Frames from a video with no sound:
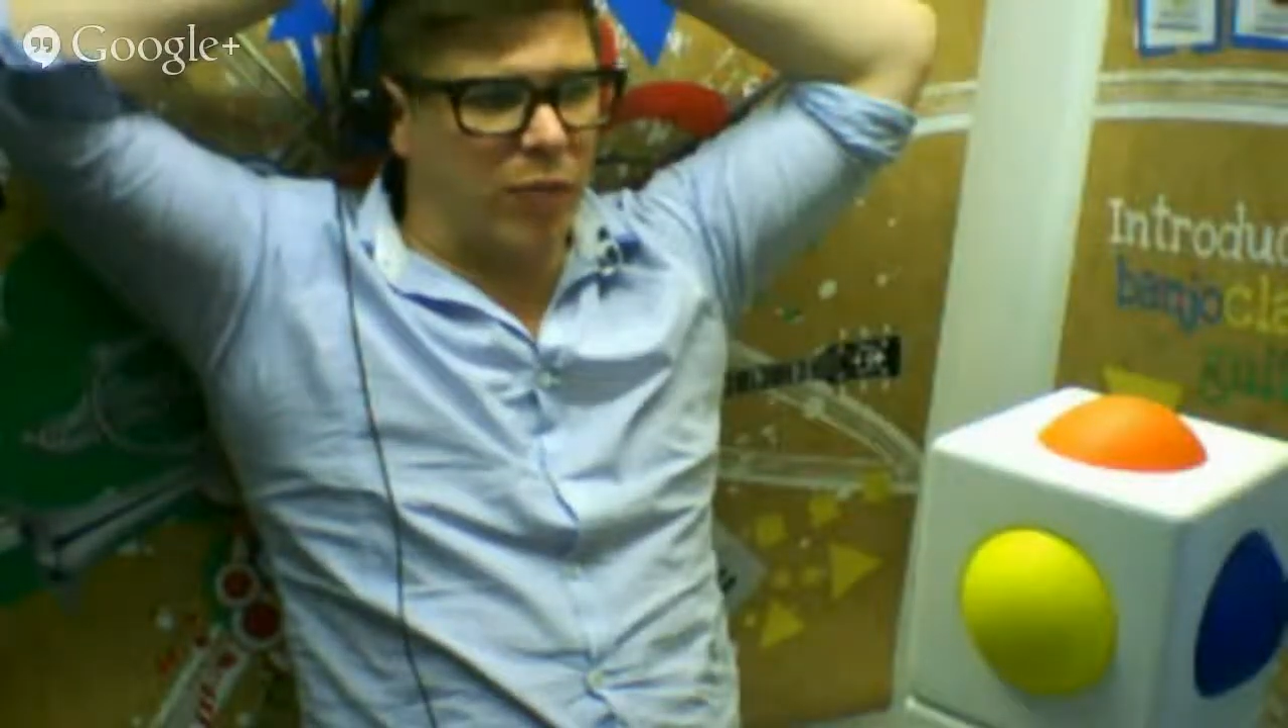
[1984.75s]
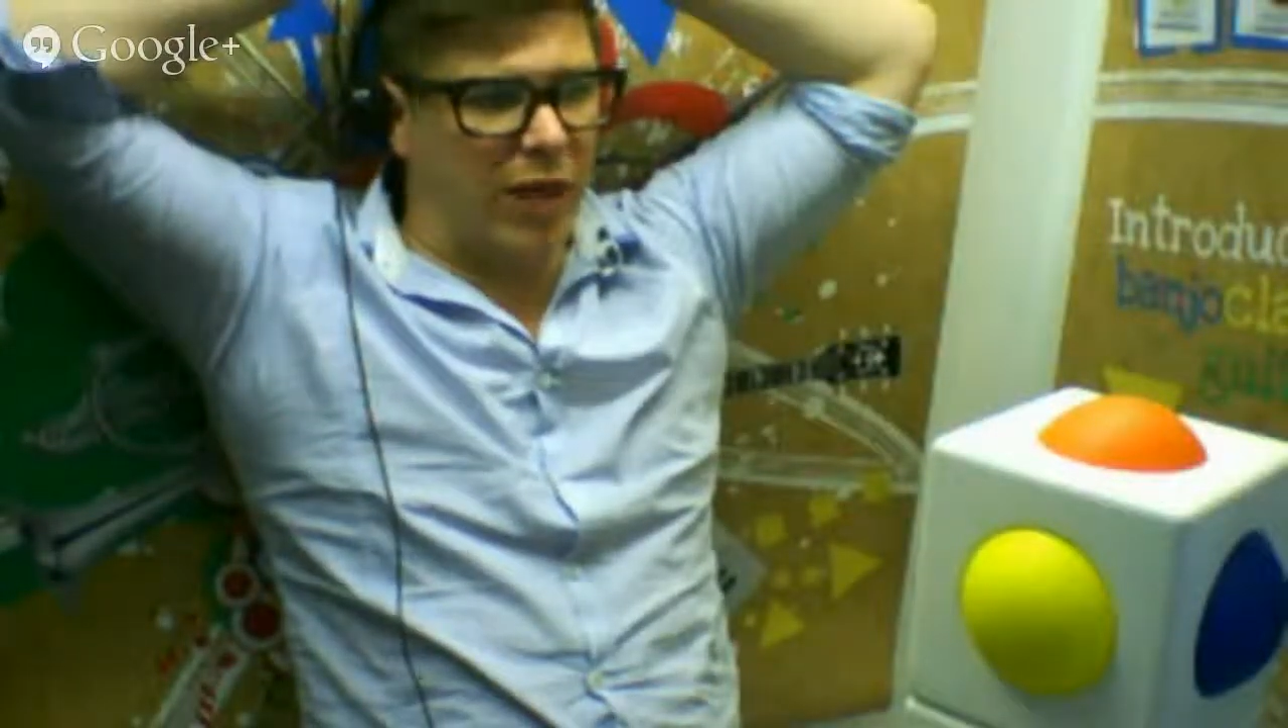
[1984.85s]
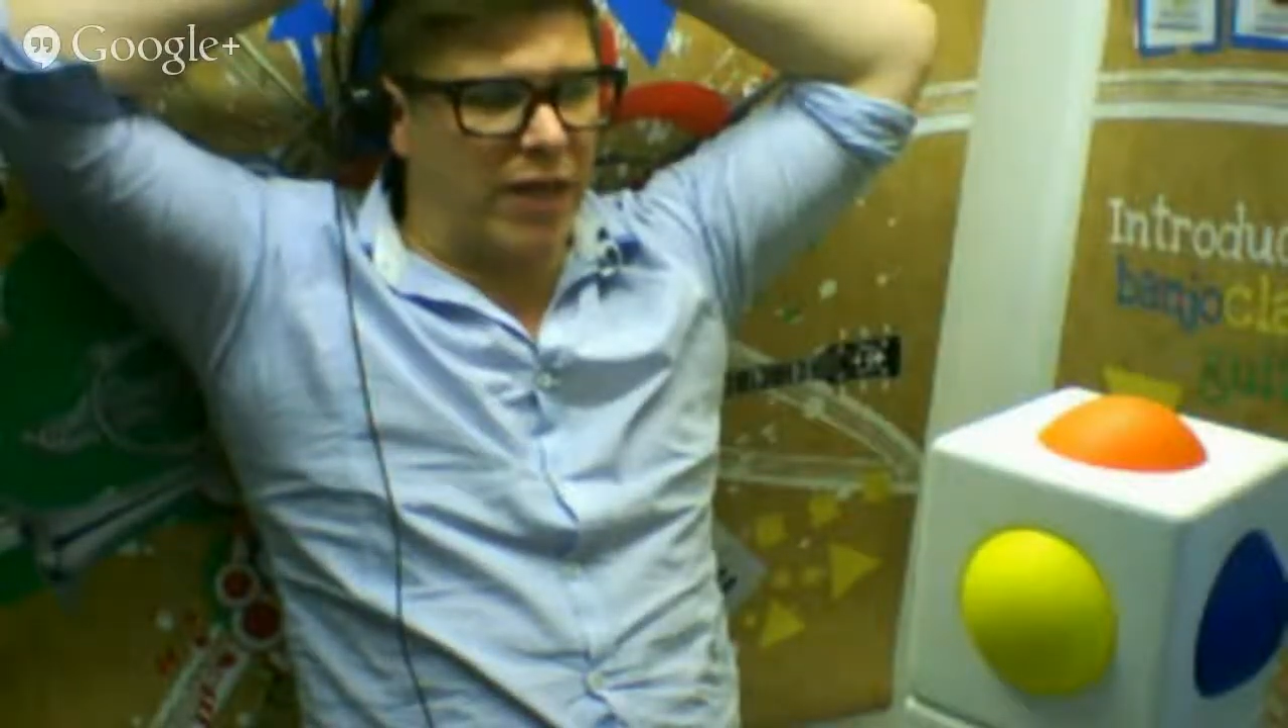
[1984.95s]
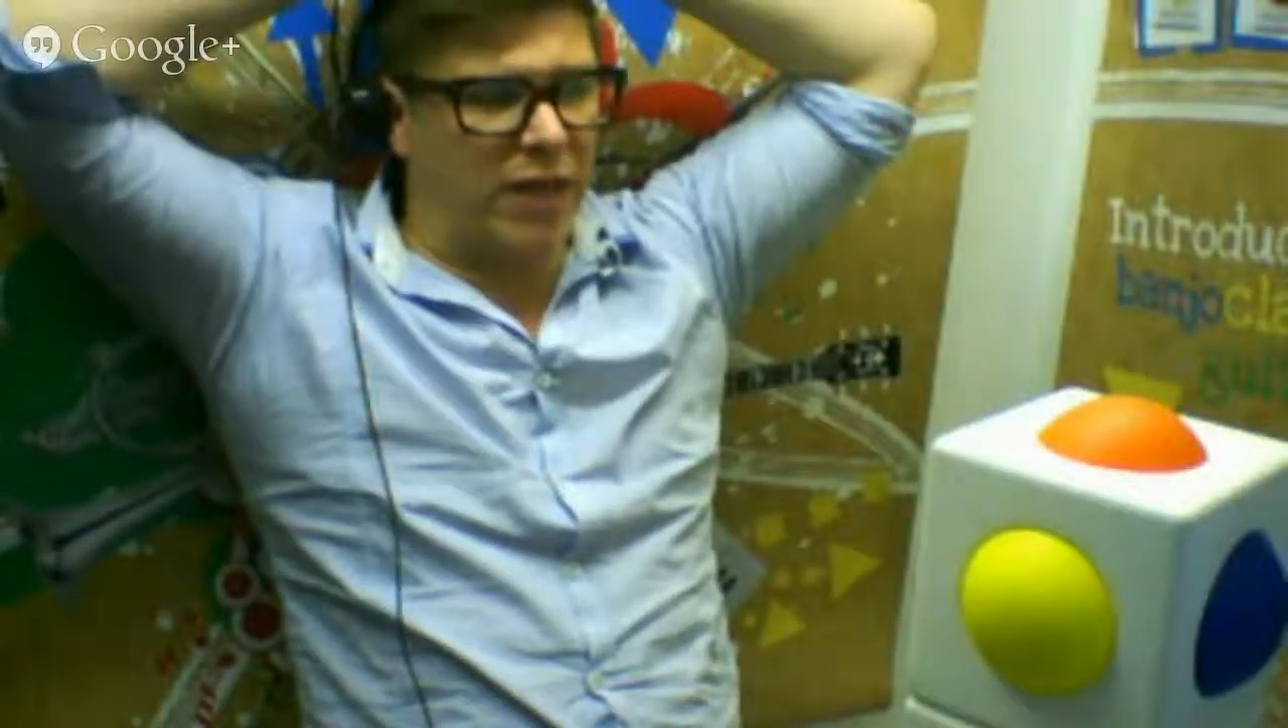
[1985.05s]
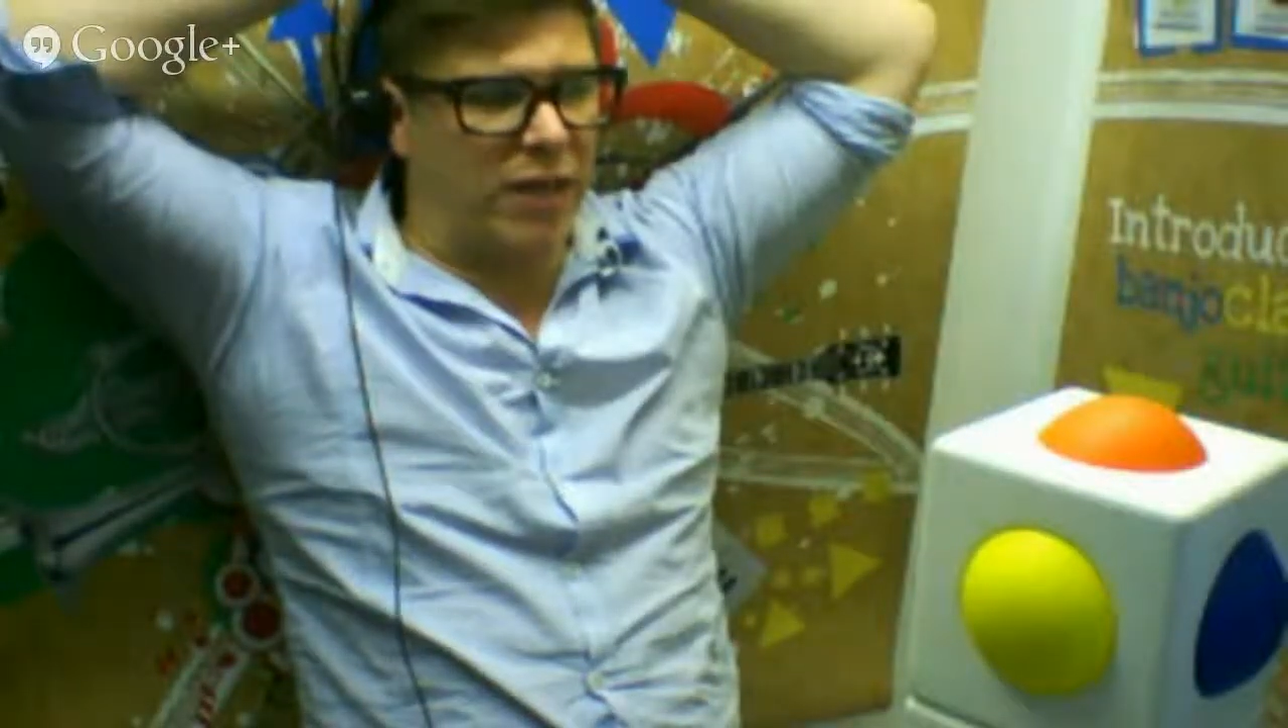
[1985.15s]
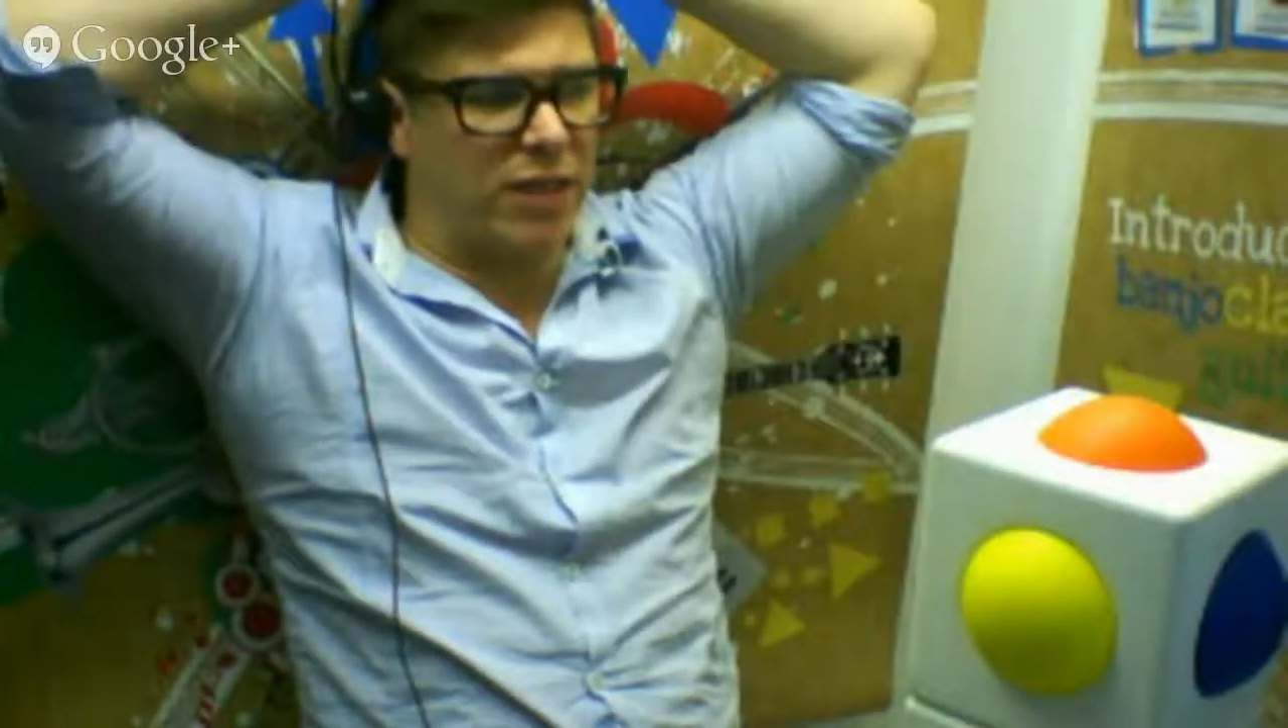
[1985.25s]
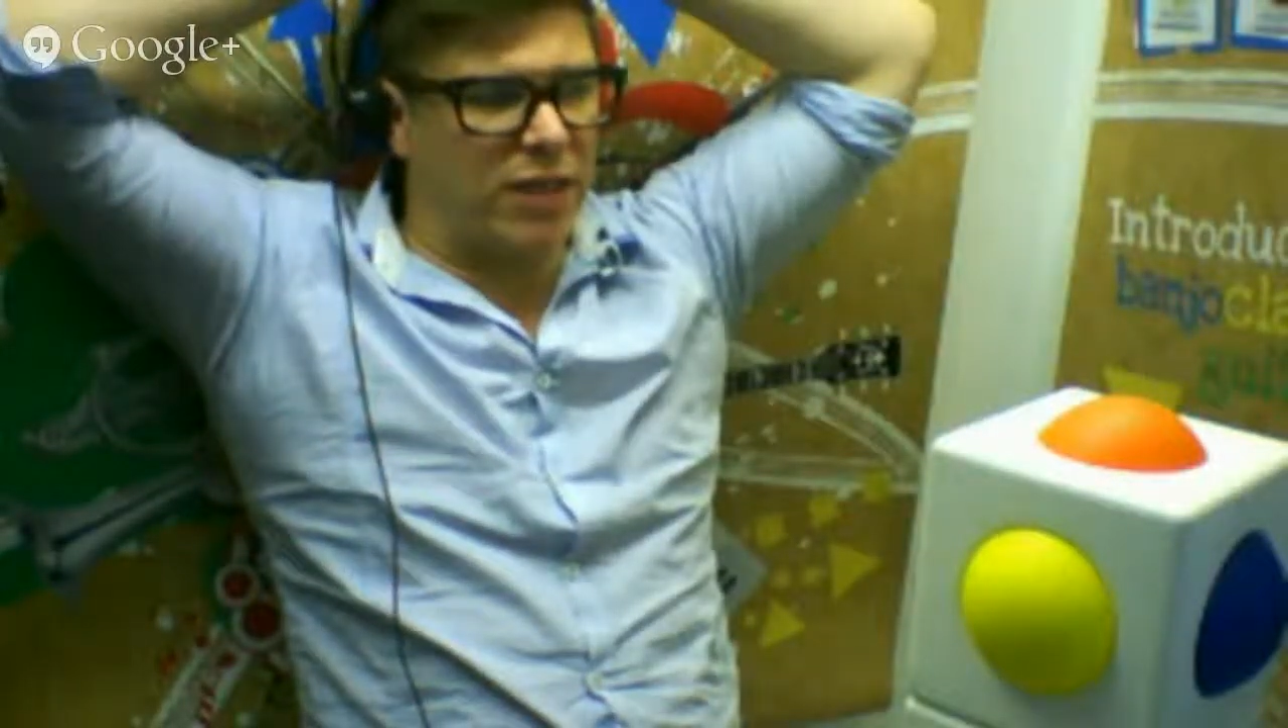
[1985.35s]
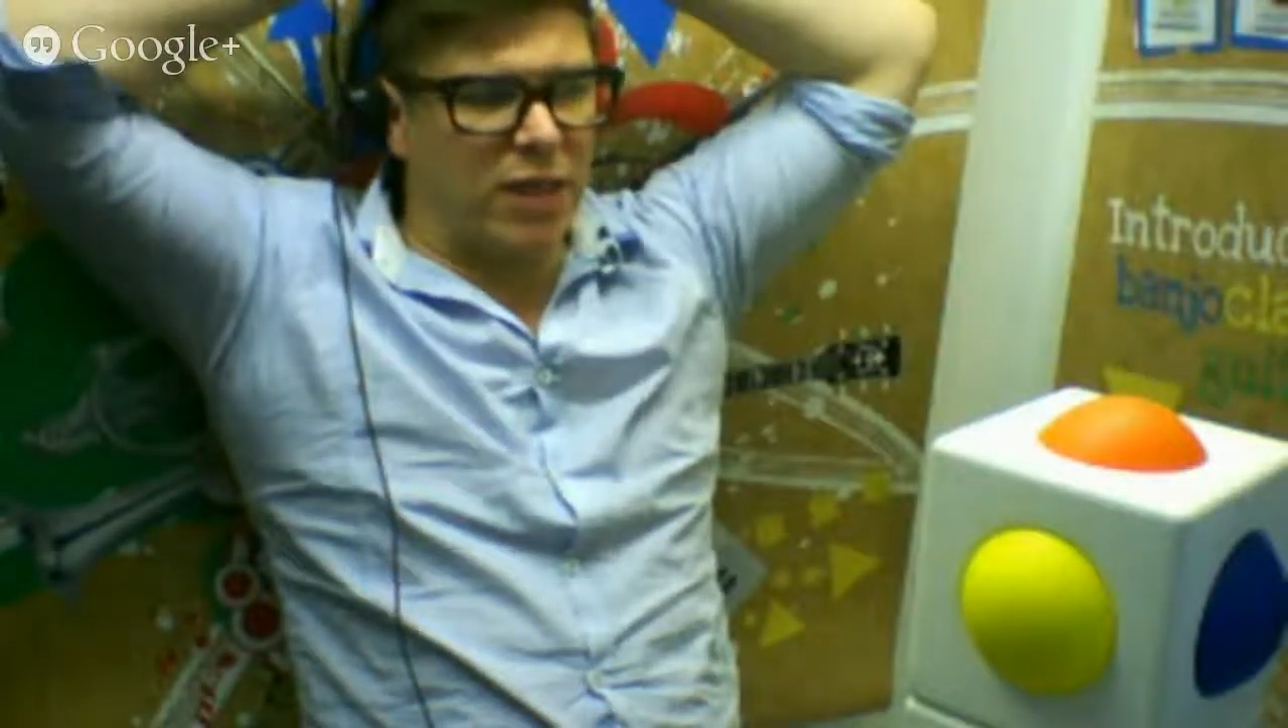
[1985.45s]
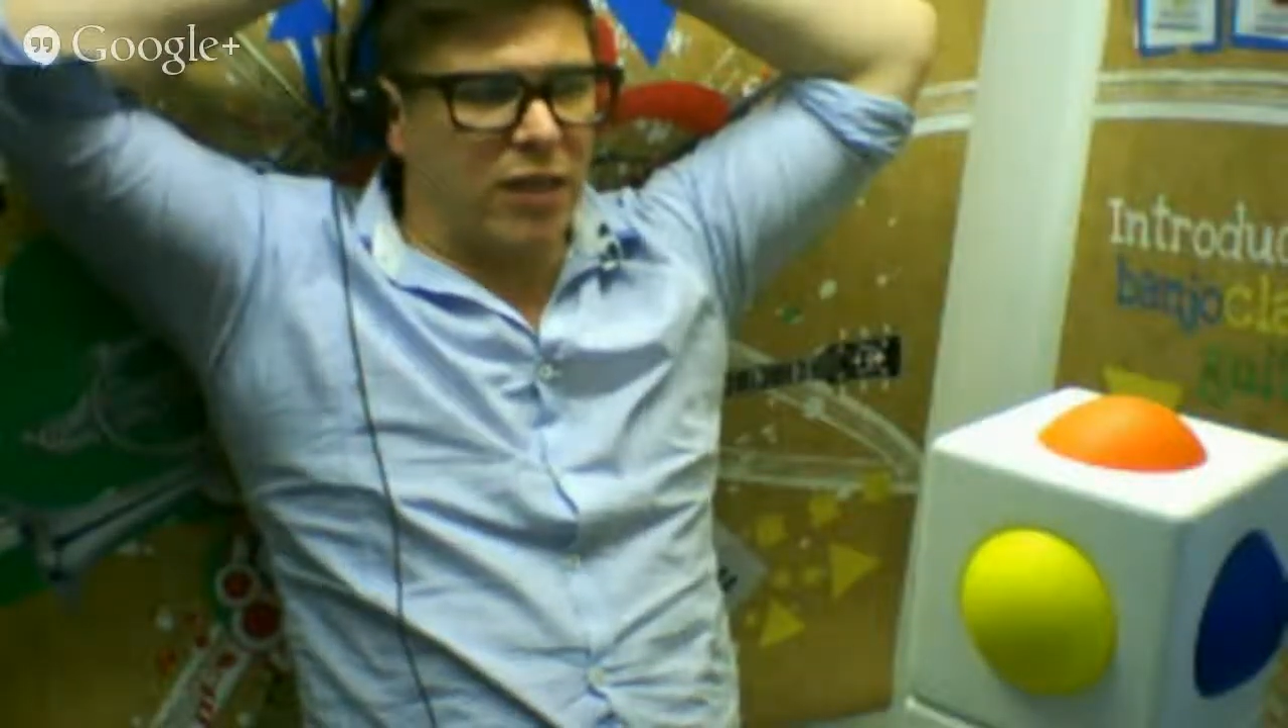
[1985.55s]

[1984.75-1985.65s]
play this?"